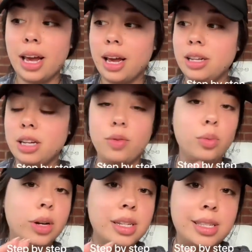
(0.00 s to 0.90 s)
and if
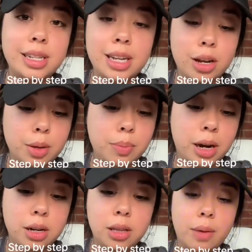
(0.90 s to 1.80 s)
you want to sit down and
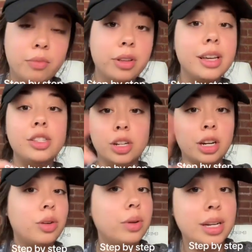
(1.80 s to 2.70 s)
buckle up for this, you're
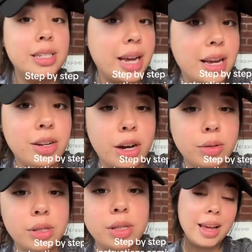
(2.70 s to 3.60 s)
going to want to take
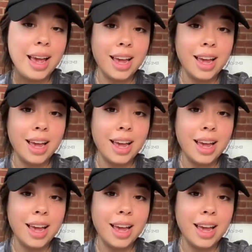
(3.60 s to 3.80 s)
notes.